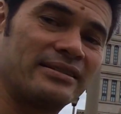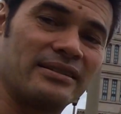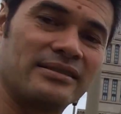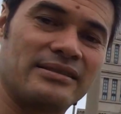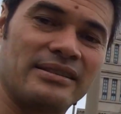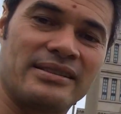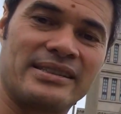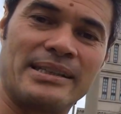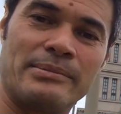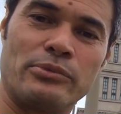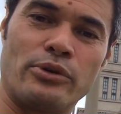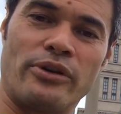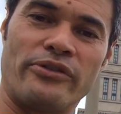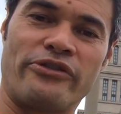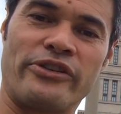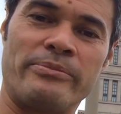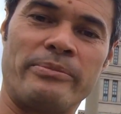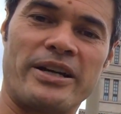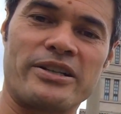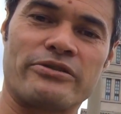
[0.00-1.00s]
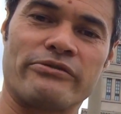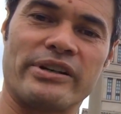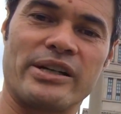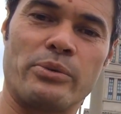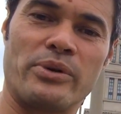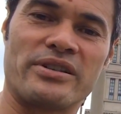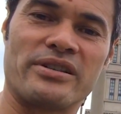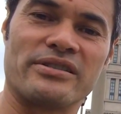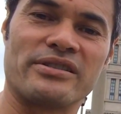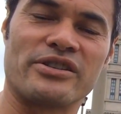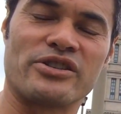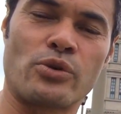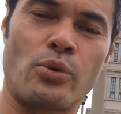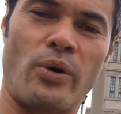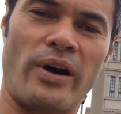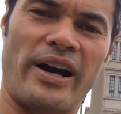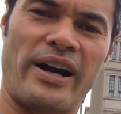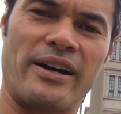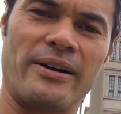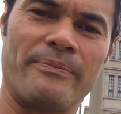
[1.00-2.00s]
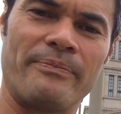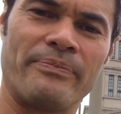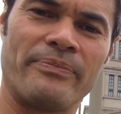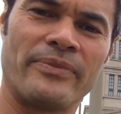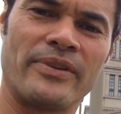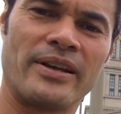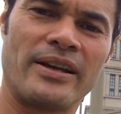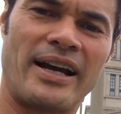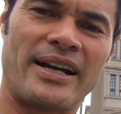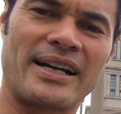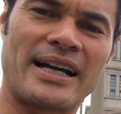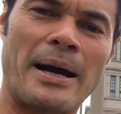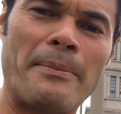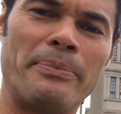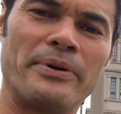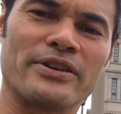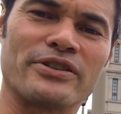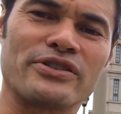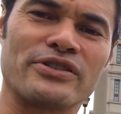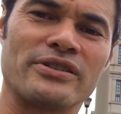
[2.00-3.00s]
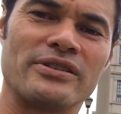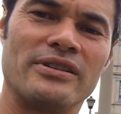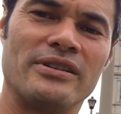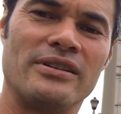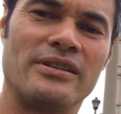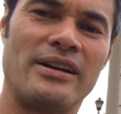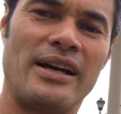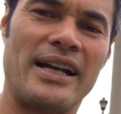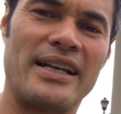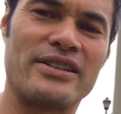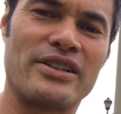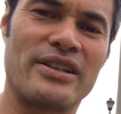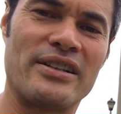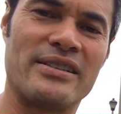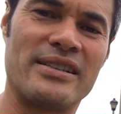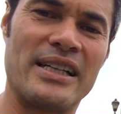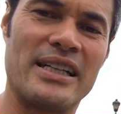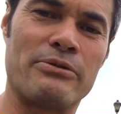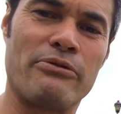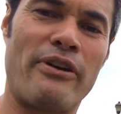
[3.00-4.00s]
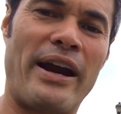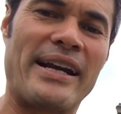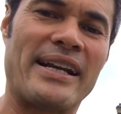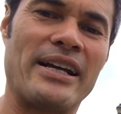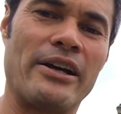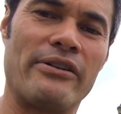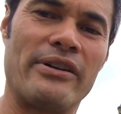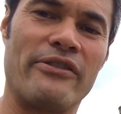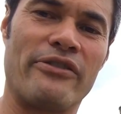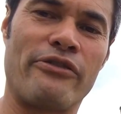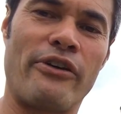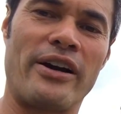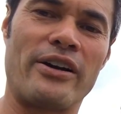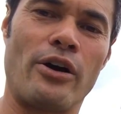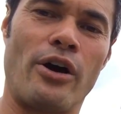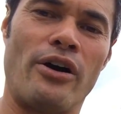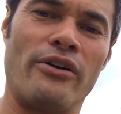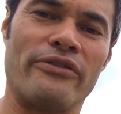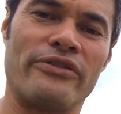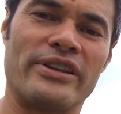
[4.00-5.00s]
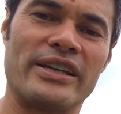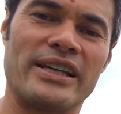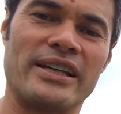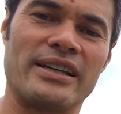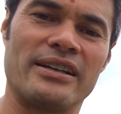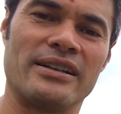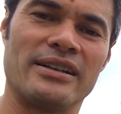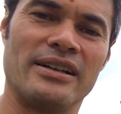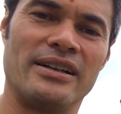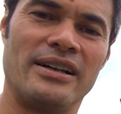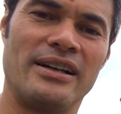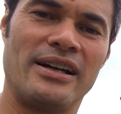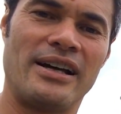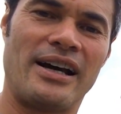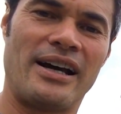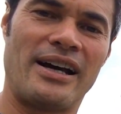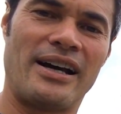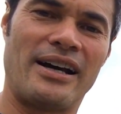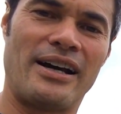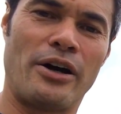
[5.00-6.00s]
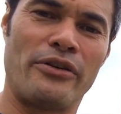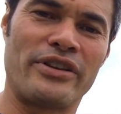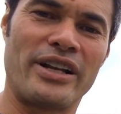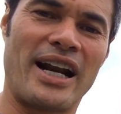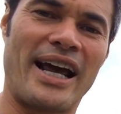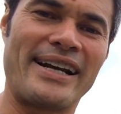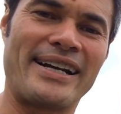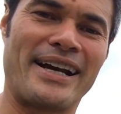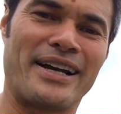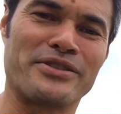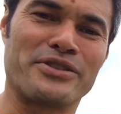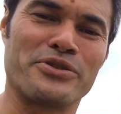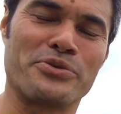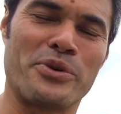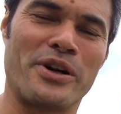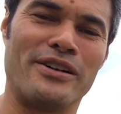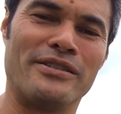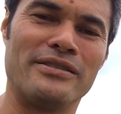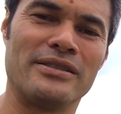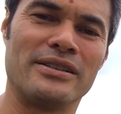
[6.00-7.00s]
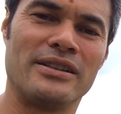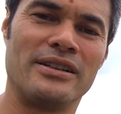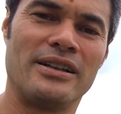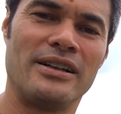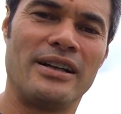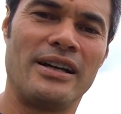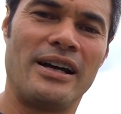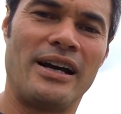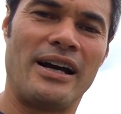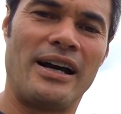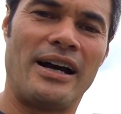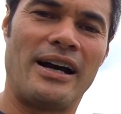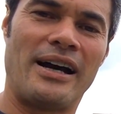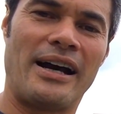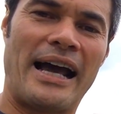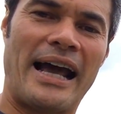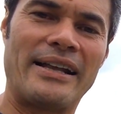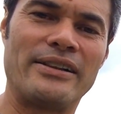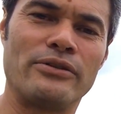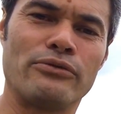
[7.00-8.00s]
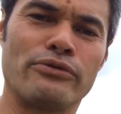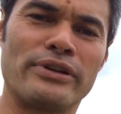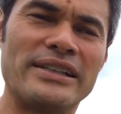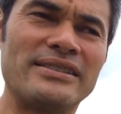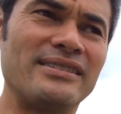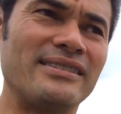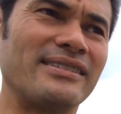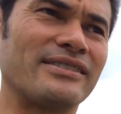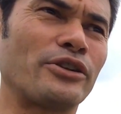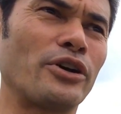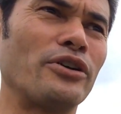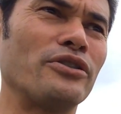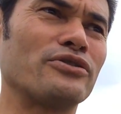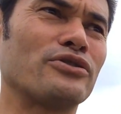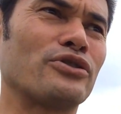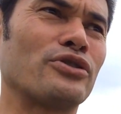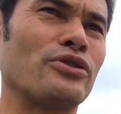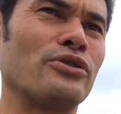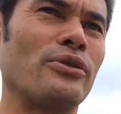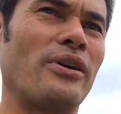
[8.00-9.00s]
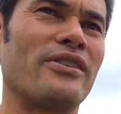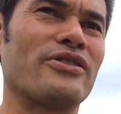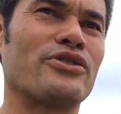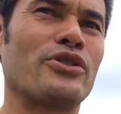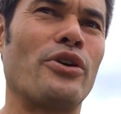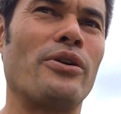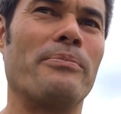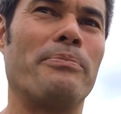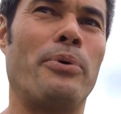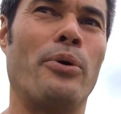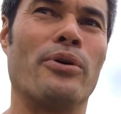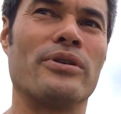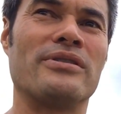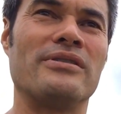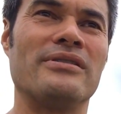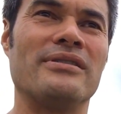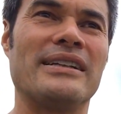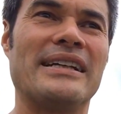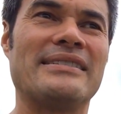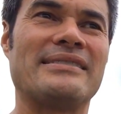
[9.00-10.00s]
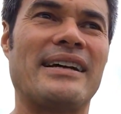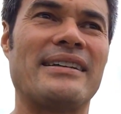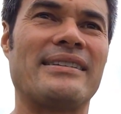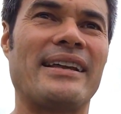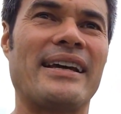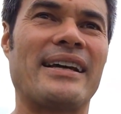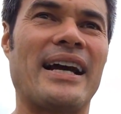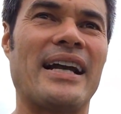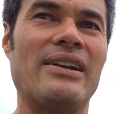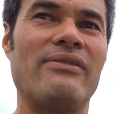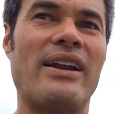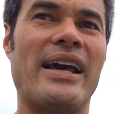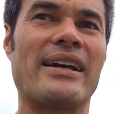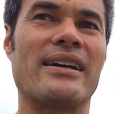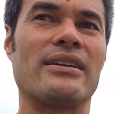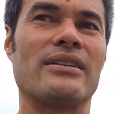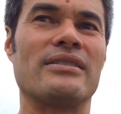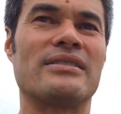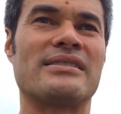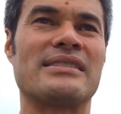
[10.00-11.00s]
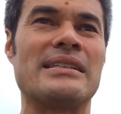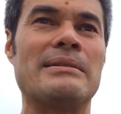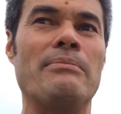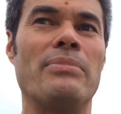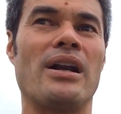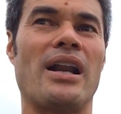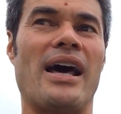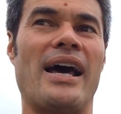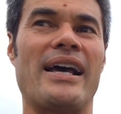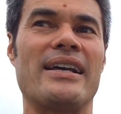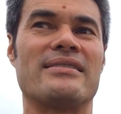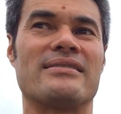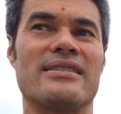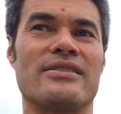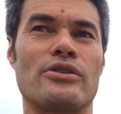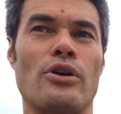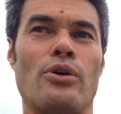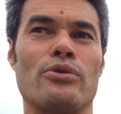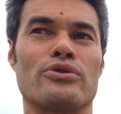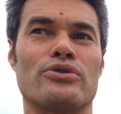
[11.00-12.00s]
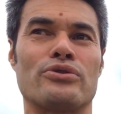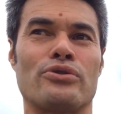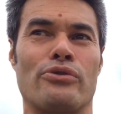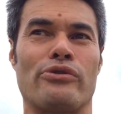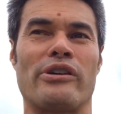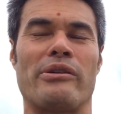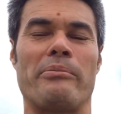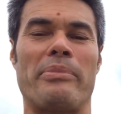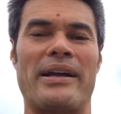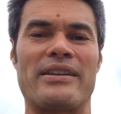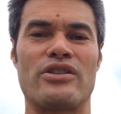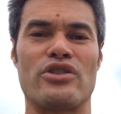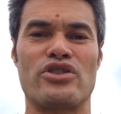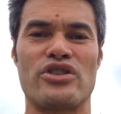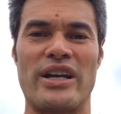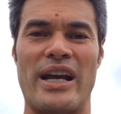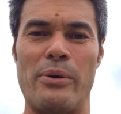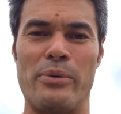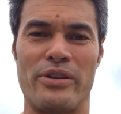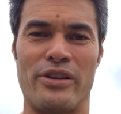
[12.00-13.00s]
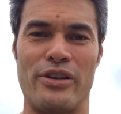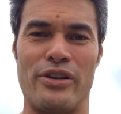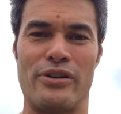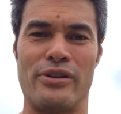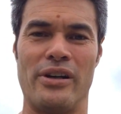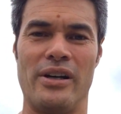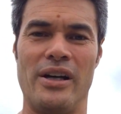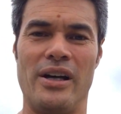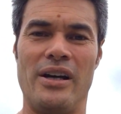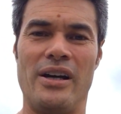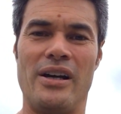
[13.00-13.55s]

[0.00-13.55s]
this is the symbol of Freemasonry, which is a square and a compass. And as you can see, it's right here in front of the lighthouse as well. And the reason those two are so important is that they kind of like symbolize this whole story I'm about to share with you,